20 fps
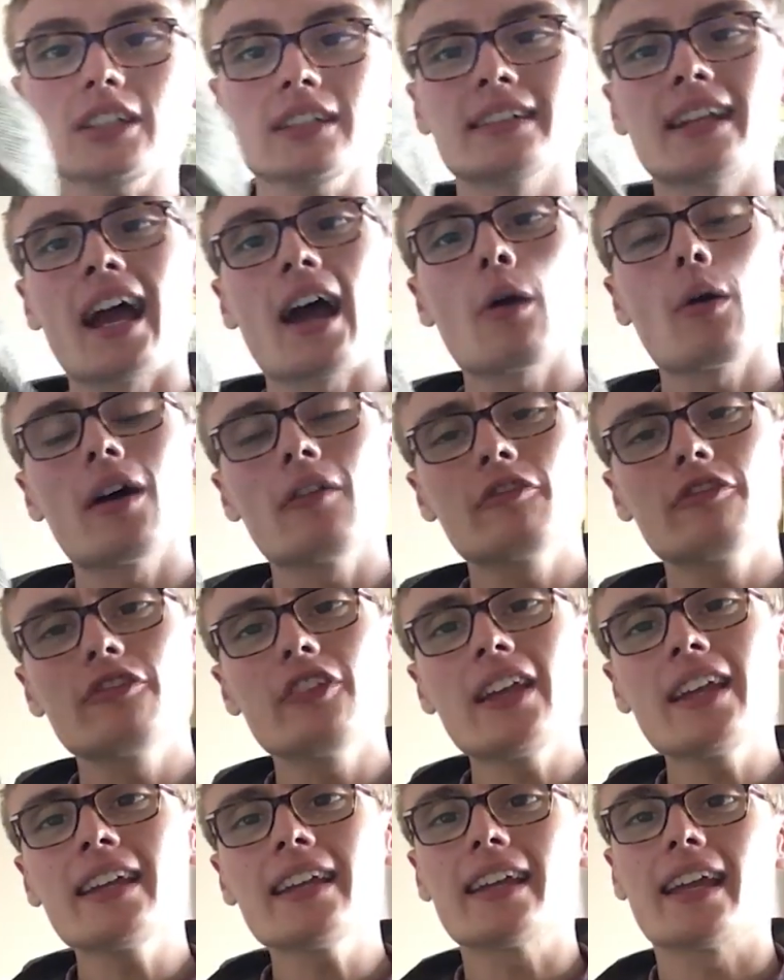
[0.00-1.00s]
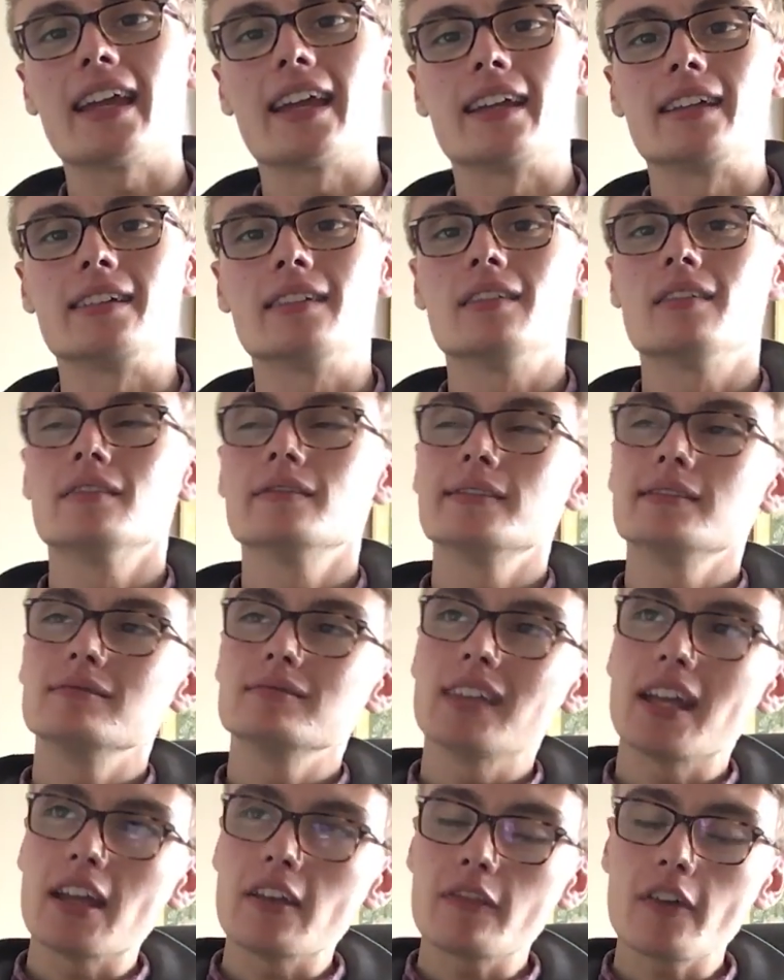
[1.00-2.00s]
Now I'm thinking,
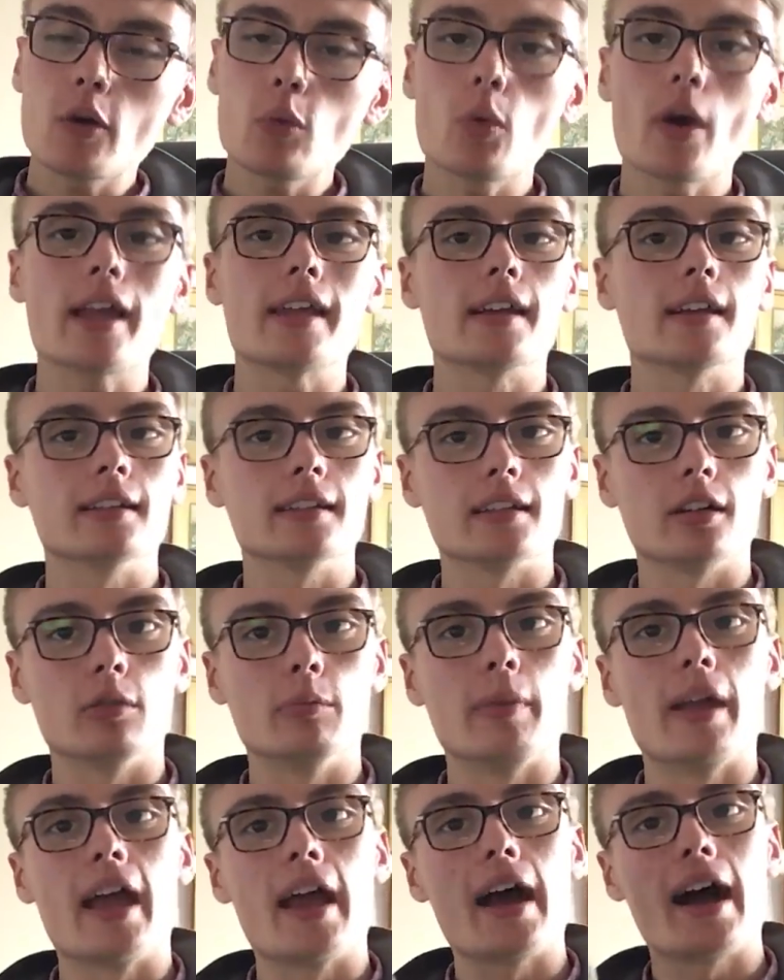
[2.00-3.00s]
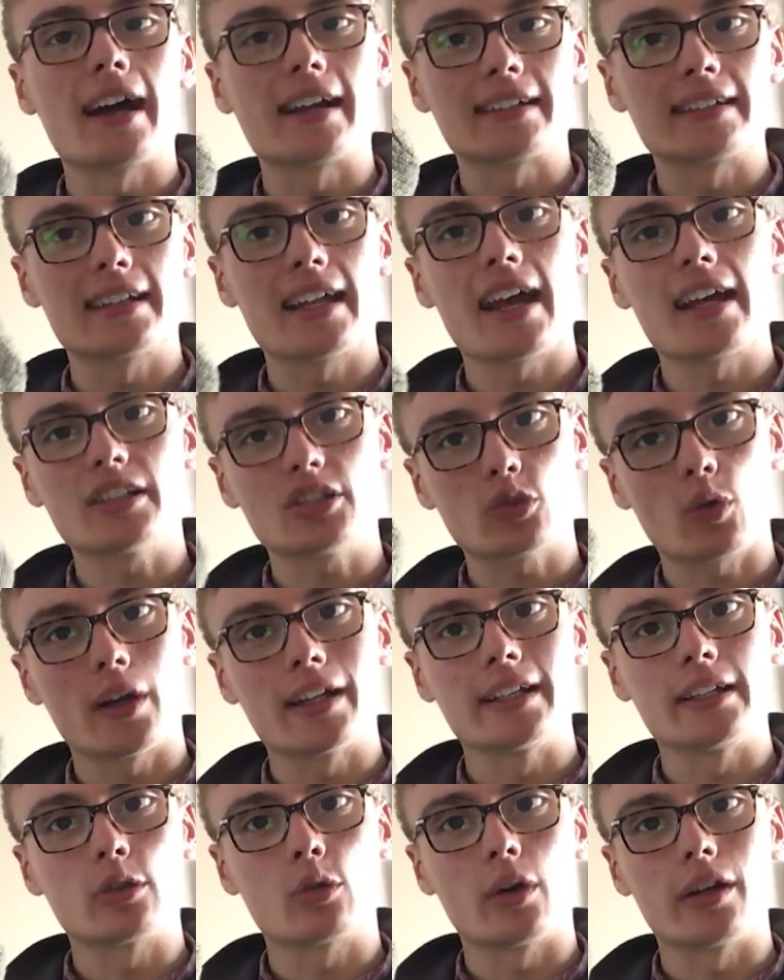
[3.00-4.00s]
if I wait a little bit, I can get
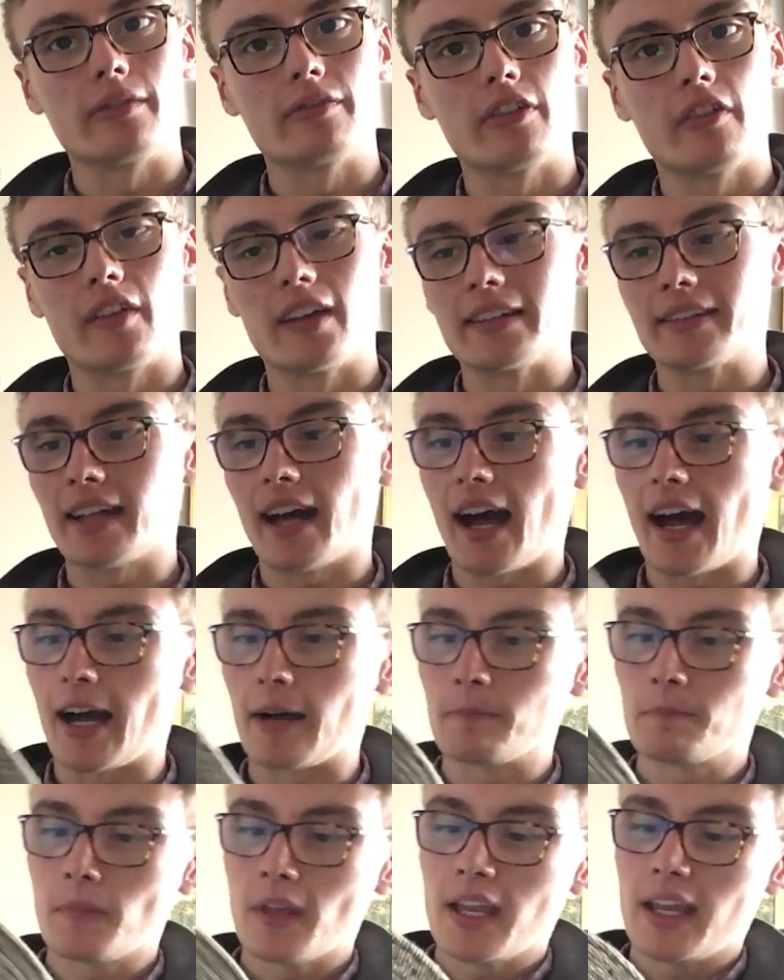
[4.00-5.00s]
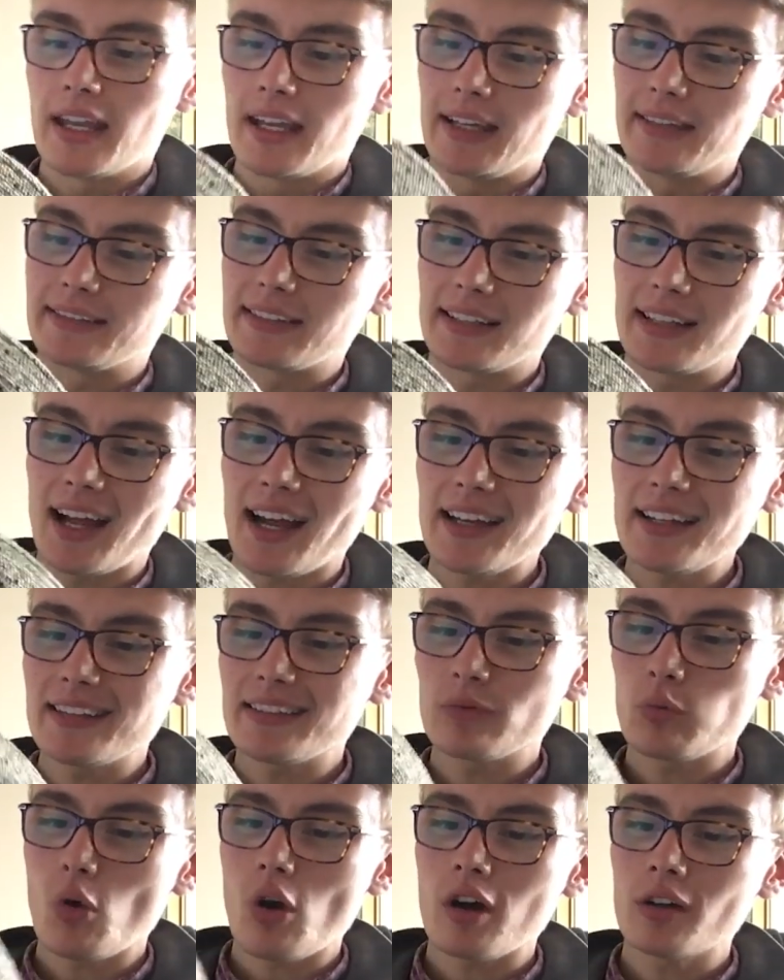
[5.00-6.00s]
20 quid for this hat. It's a
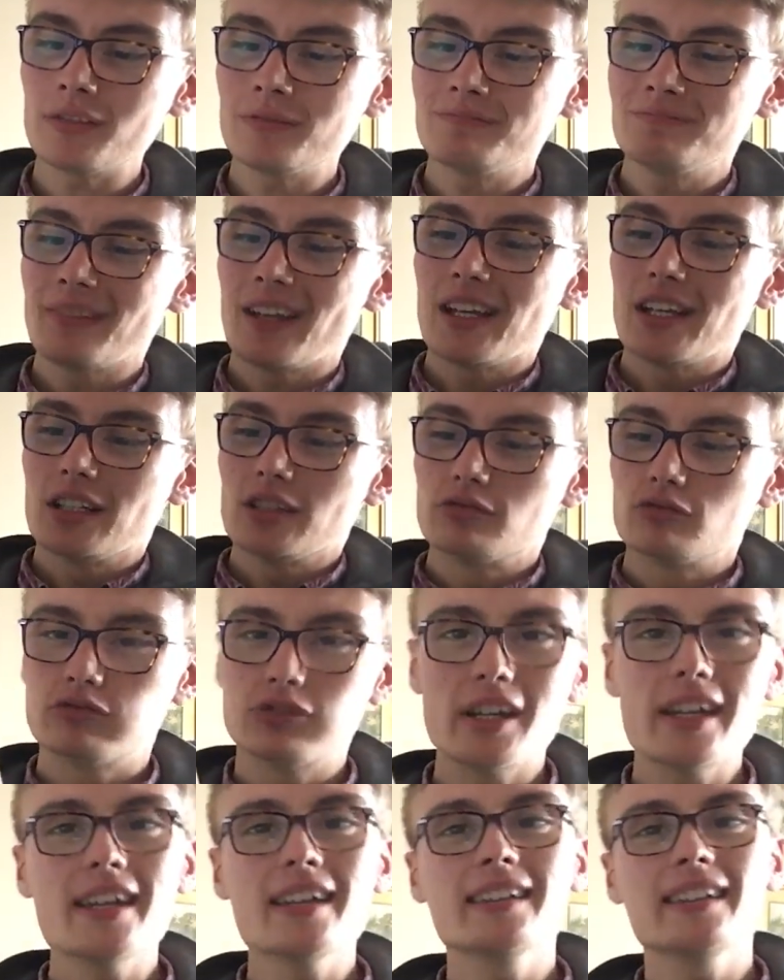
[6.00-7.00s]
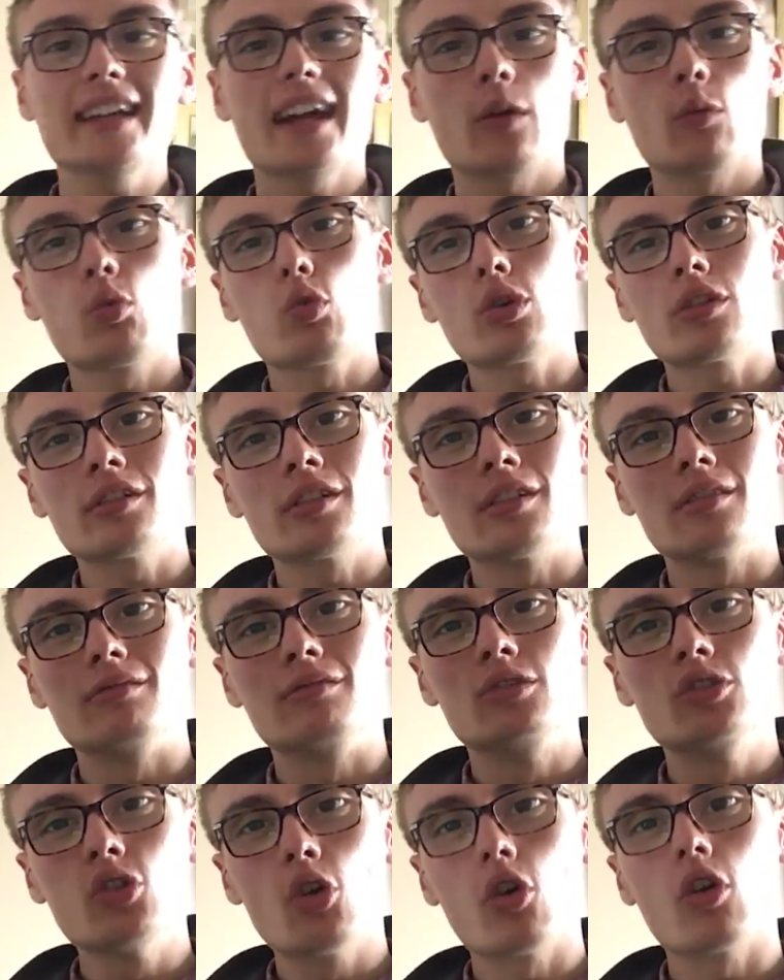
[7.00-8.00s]
nice one. Really, I wouldn't
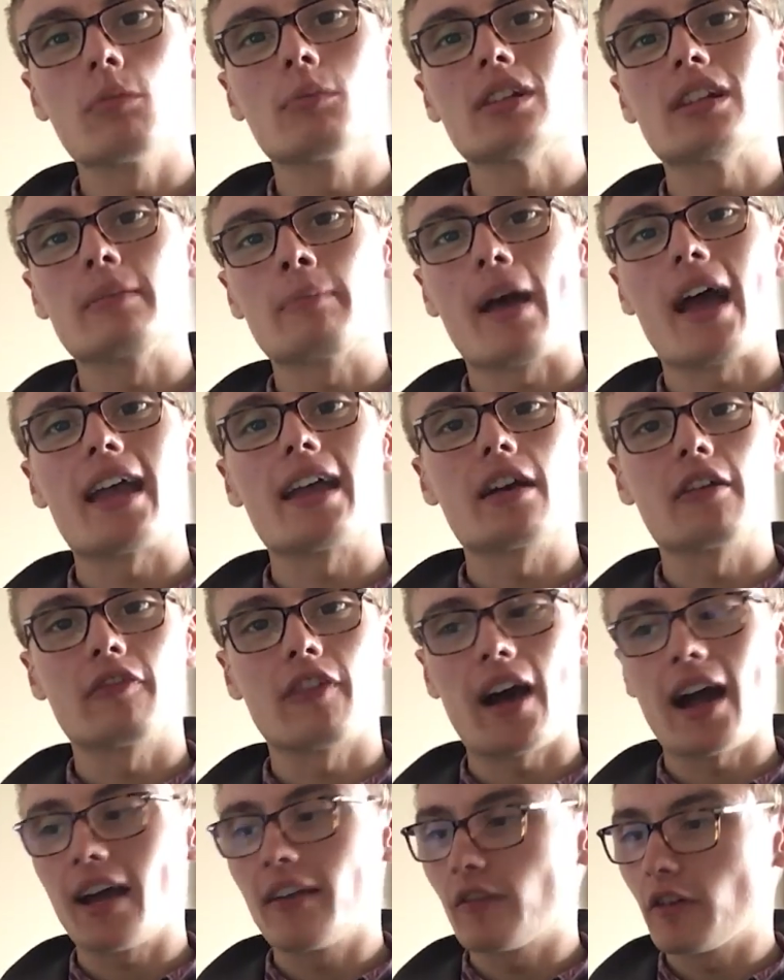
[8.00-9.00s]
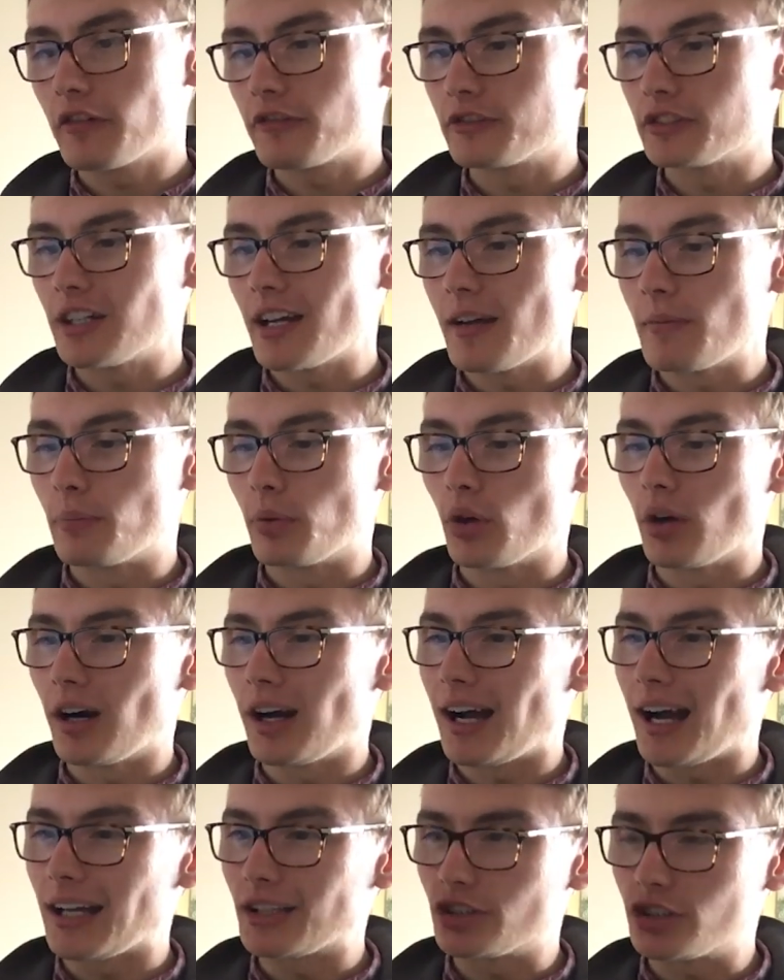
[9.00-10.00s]
normally pay a fiver for it, but
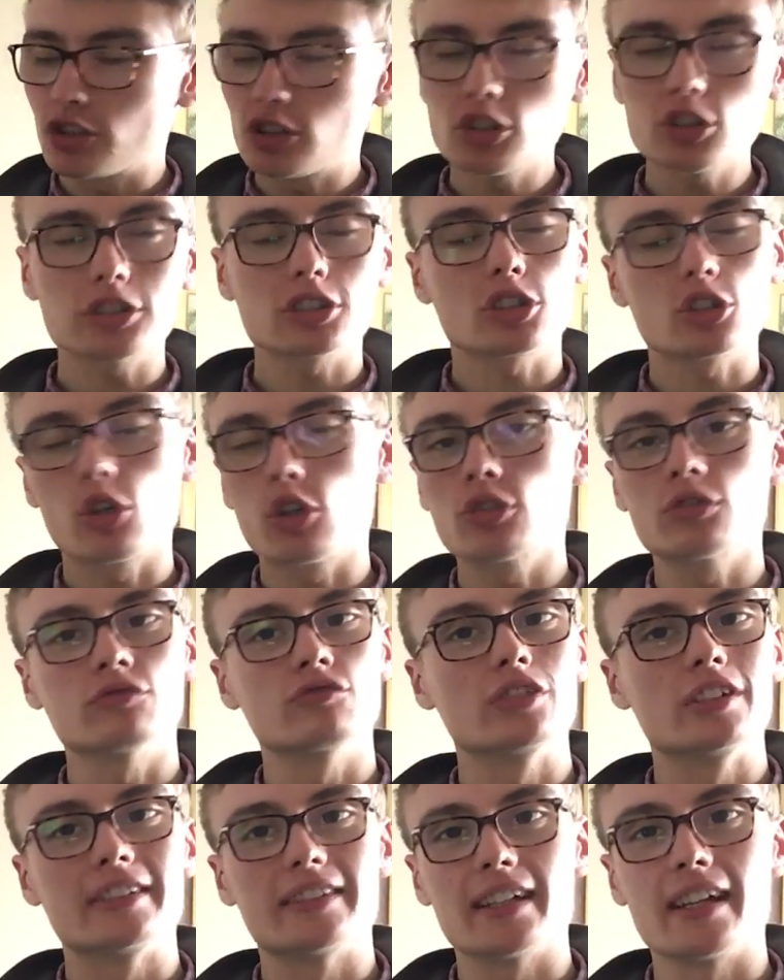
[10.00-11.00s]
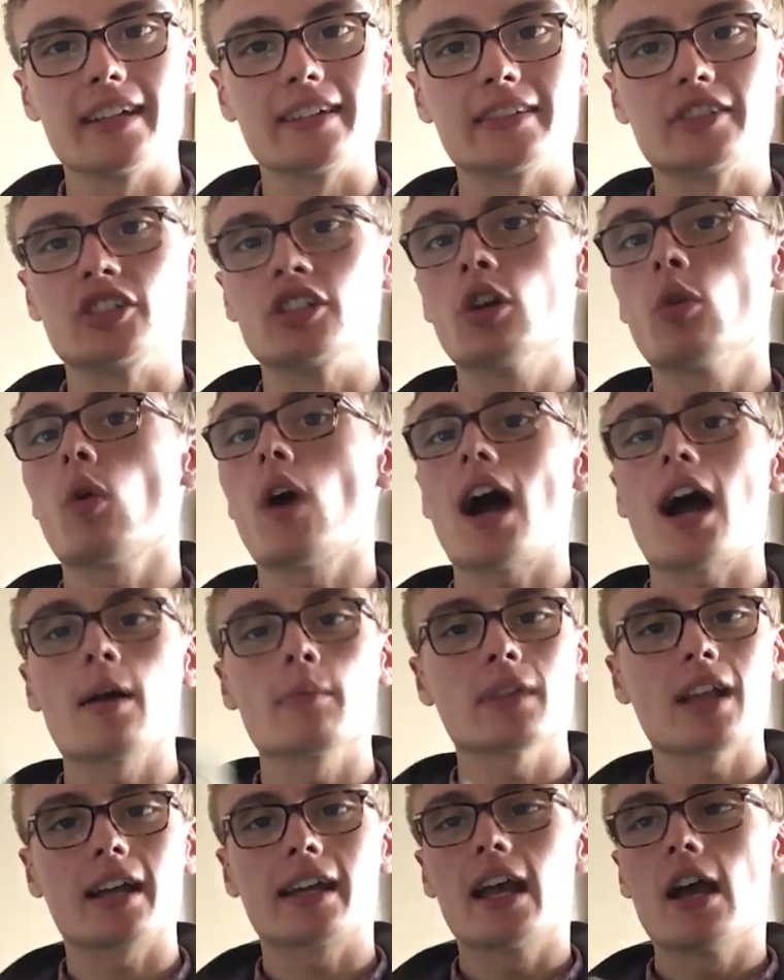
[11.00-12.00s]
I just couldn't resist. You know what
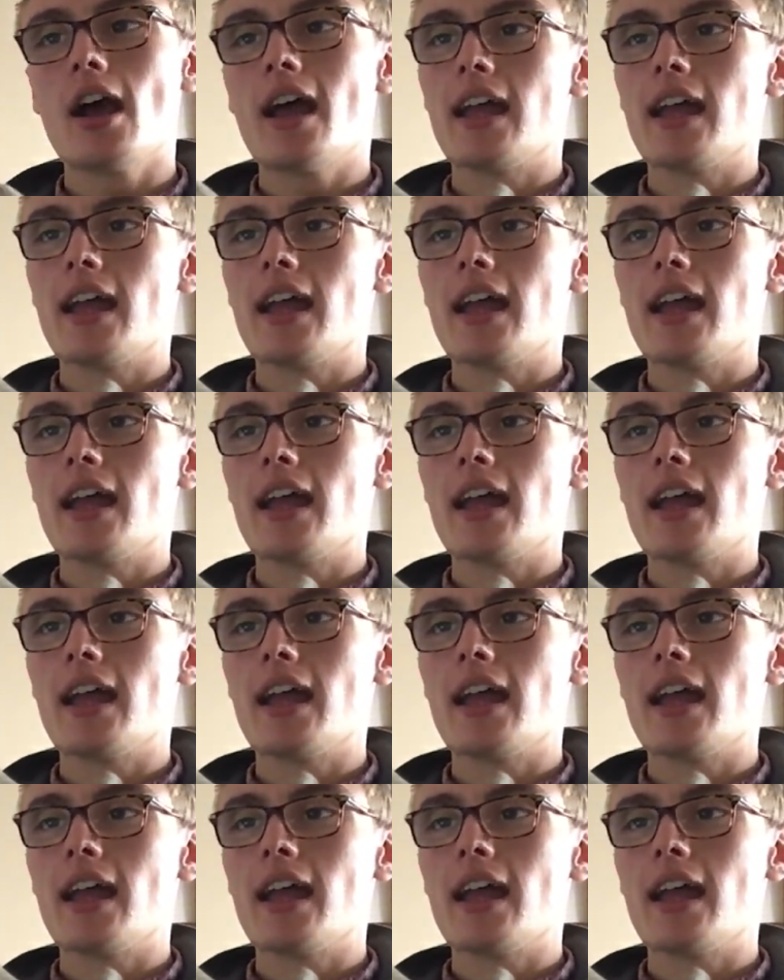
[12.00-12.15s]
I'm like?